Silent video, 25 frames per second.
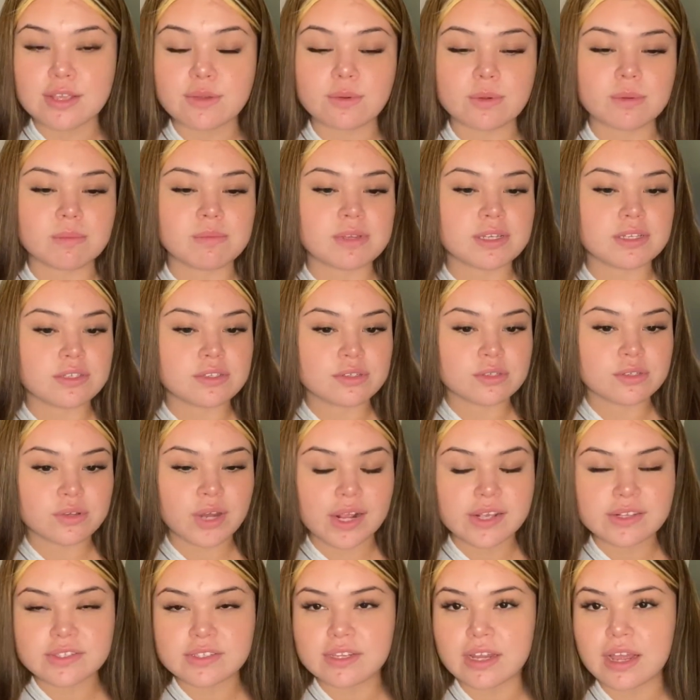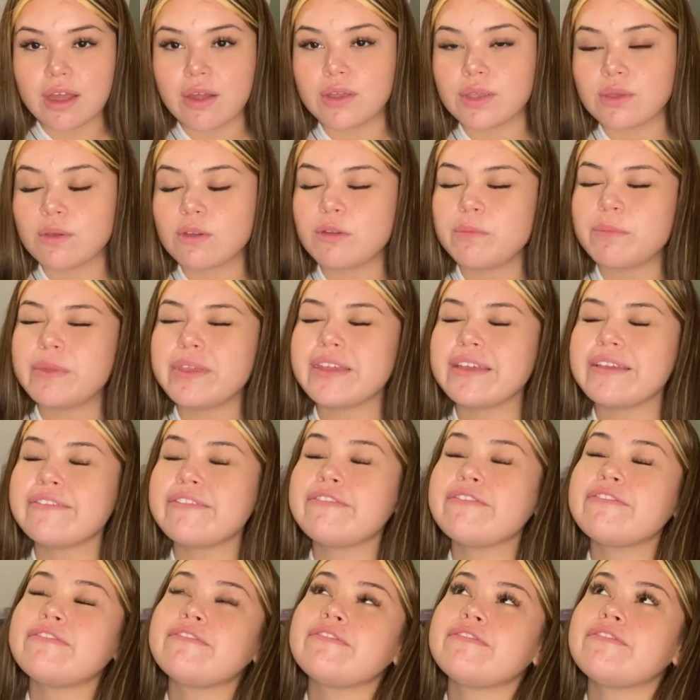you would be stressed out, you would be
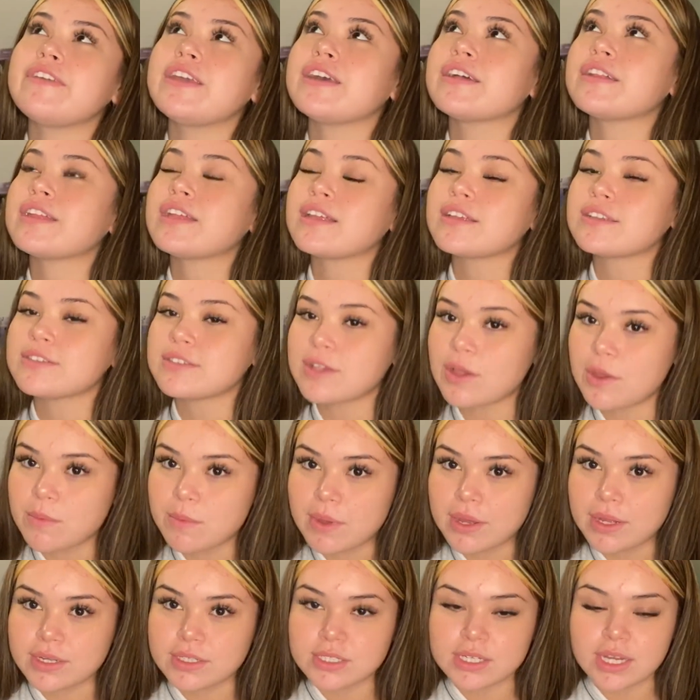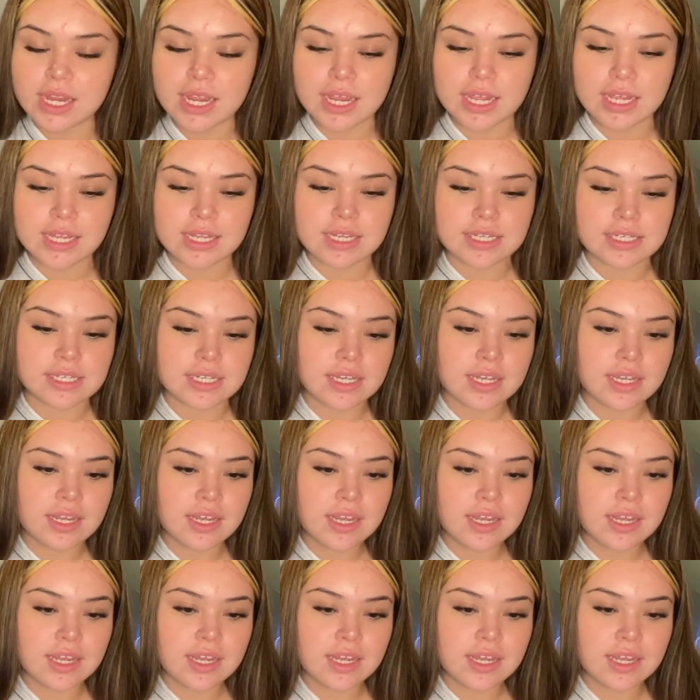feeling so much, and